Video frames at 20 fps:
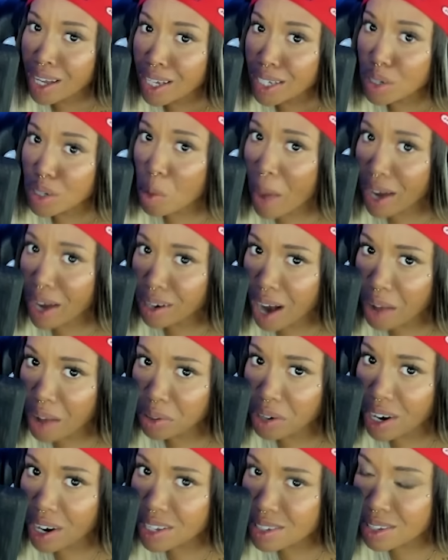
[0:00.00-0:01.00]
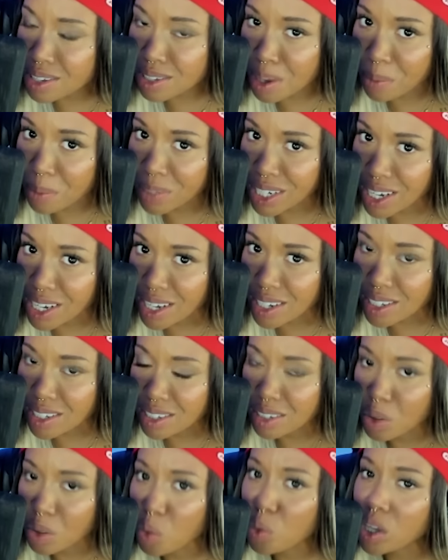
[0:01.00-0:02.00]
no matter how crazy somebody
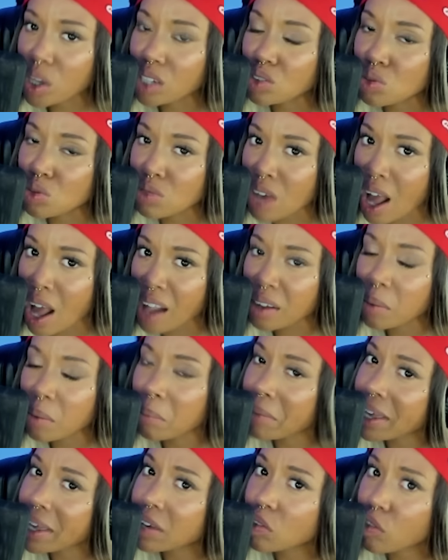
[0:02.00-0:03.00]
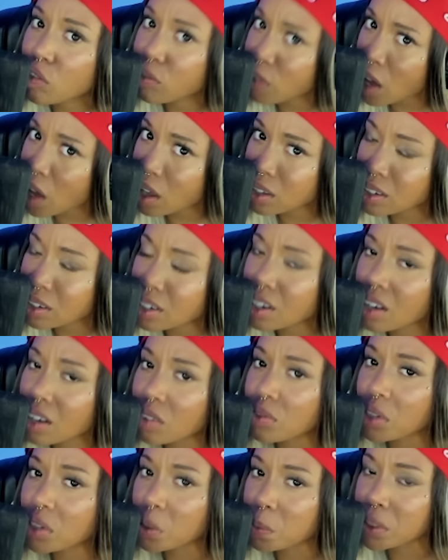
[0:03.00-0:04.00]
is, we do not make fun of
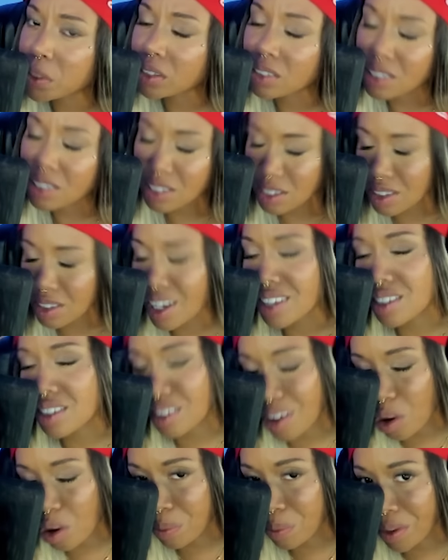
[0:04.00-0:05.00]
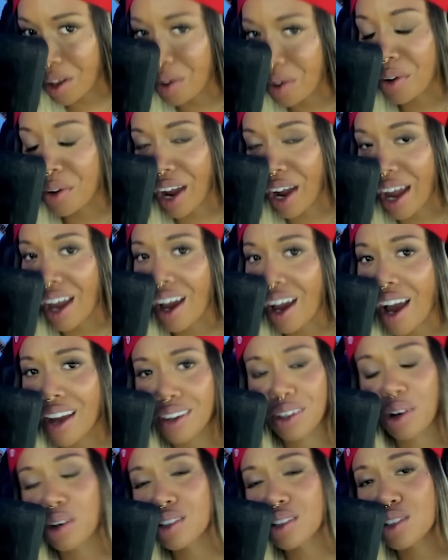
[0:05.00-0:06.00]
their appearance. That's a low blow, okay? I
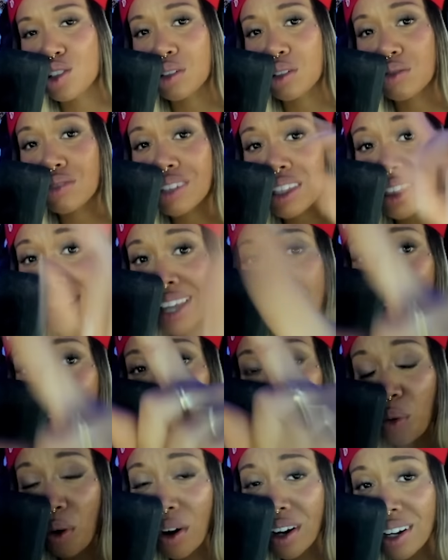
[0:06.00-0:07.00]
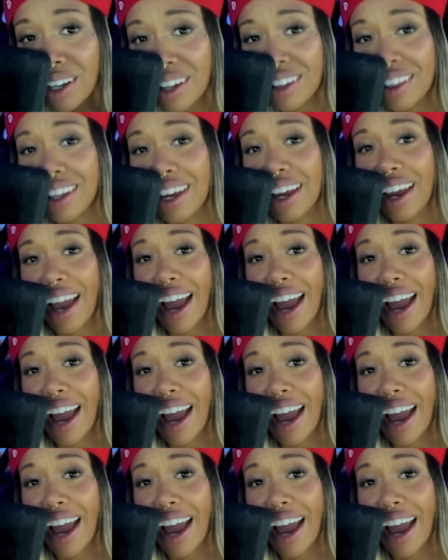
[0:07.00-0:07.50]
encourage you to think critically